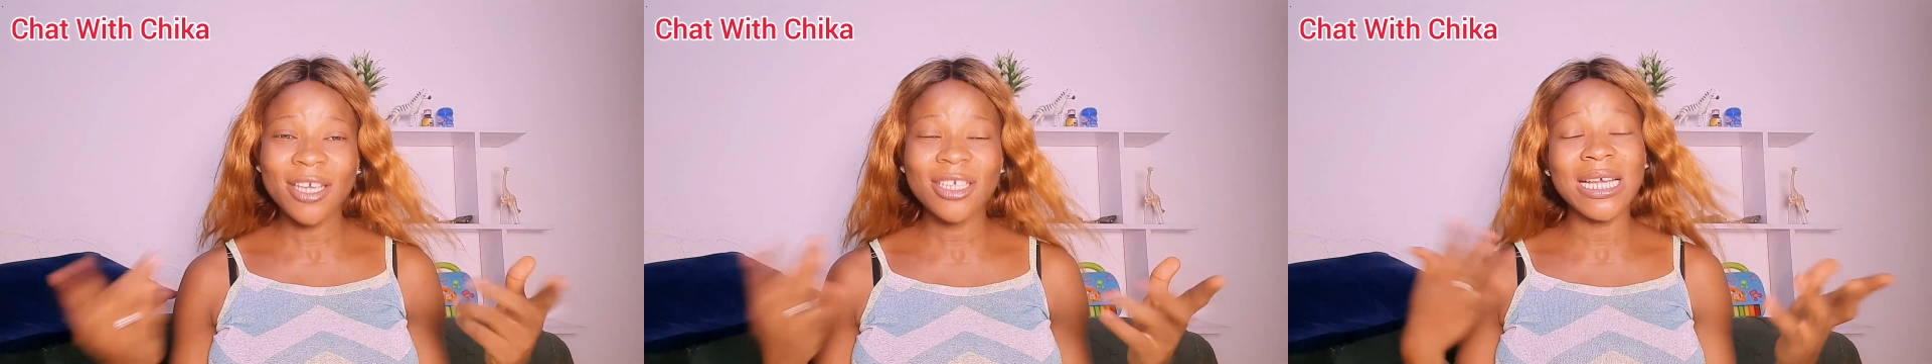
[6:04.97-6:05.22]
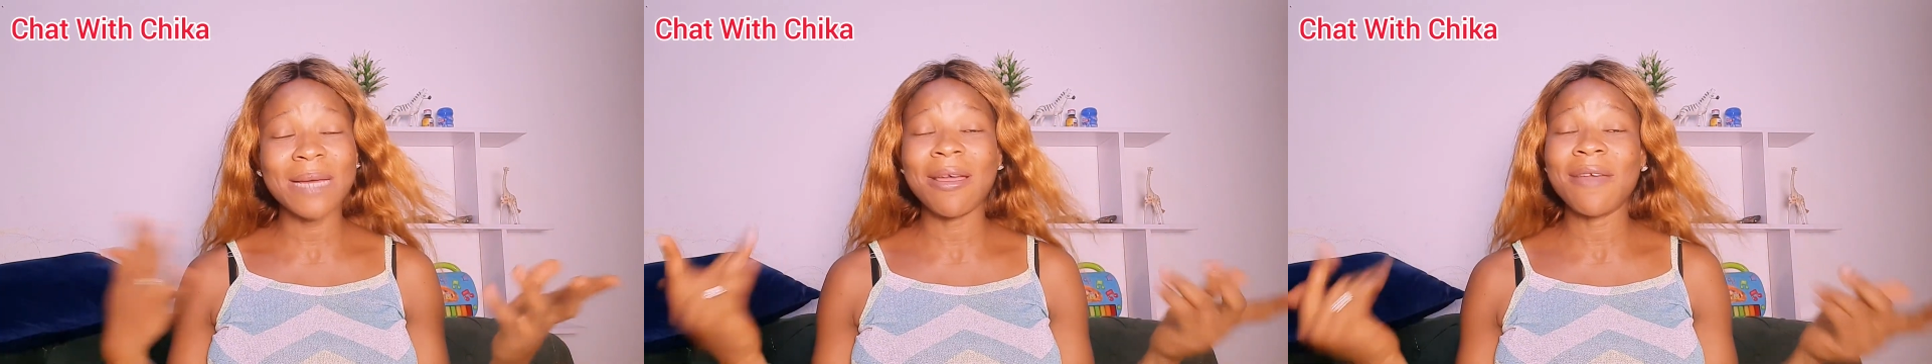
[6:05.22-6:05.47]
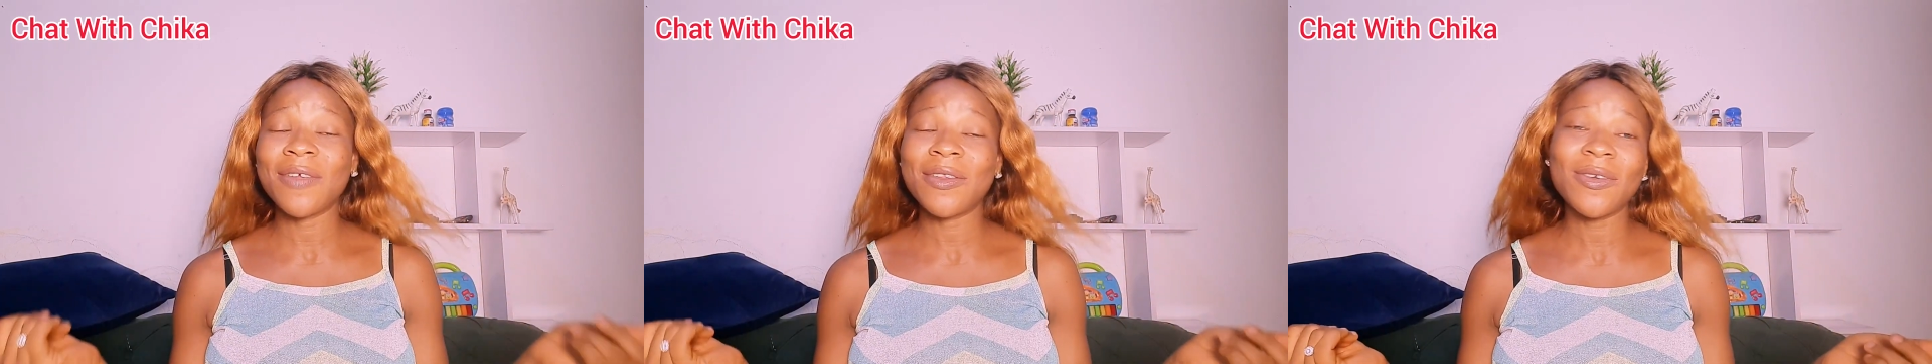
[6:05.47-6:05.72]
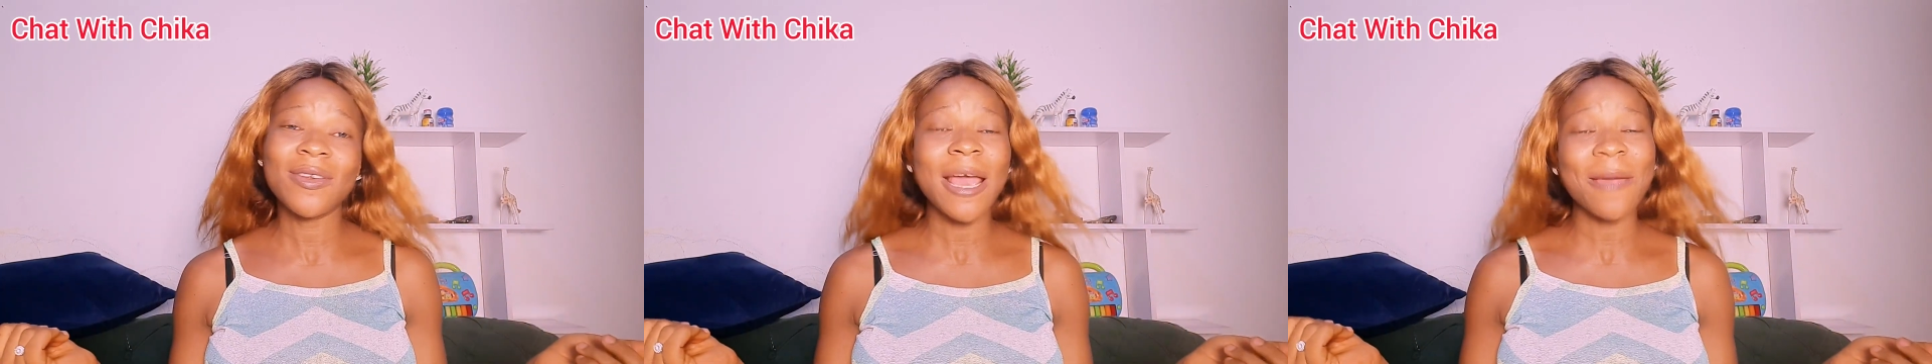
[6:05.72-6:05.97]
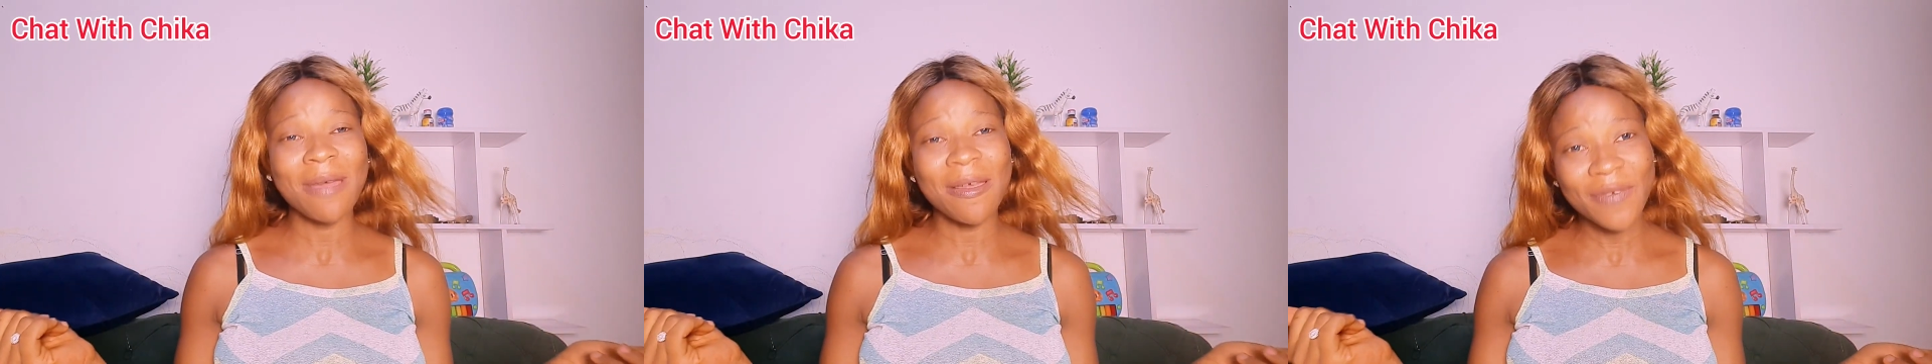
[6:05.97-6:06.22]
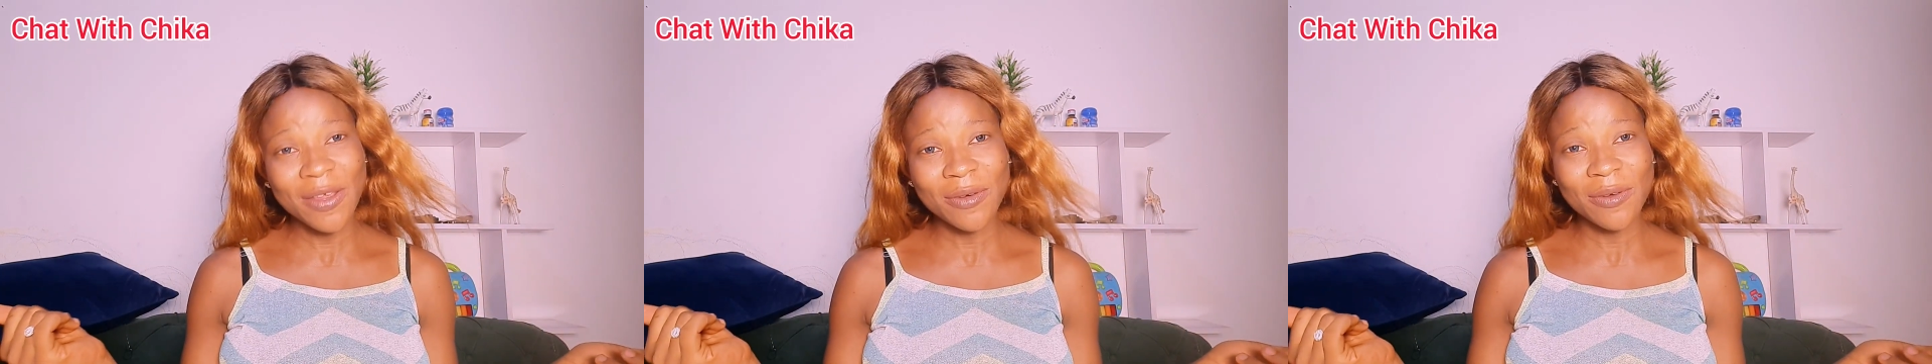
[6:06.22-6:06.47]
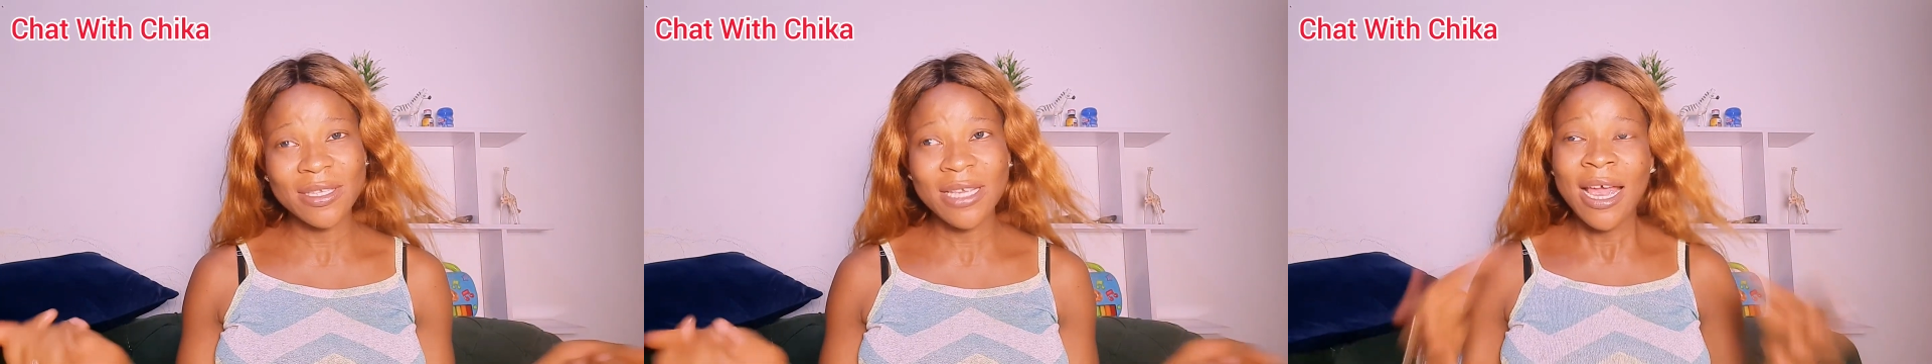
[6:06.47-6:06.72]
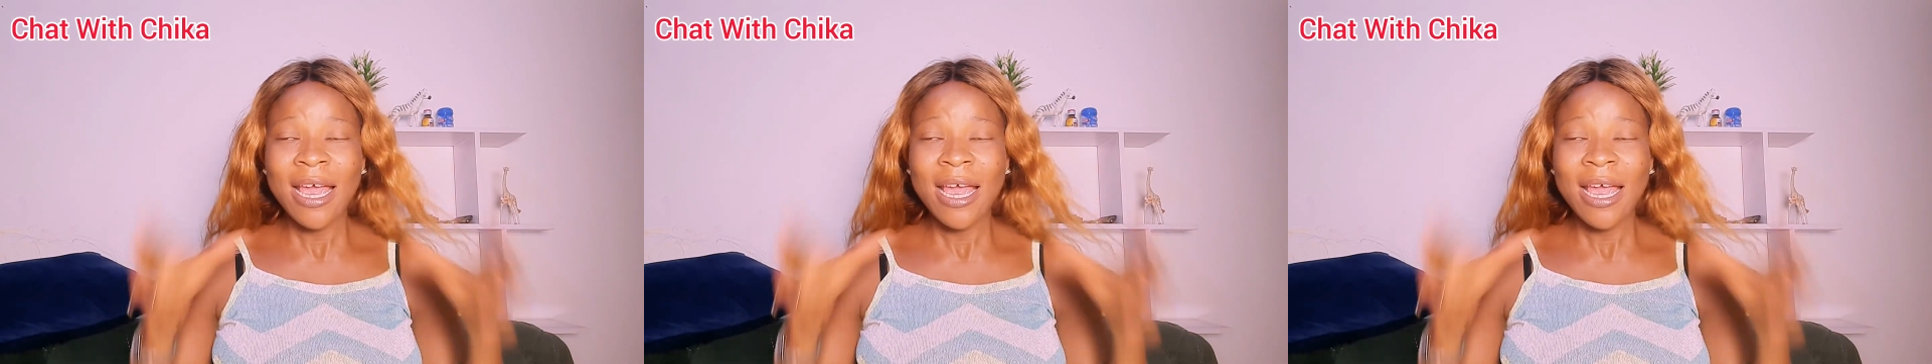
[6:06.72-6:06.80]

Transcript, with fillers: share my video, like my videos.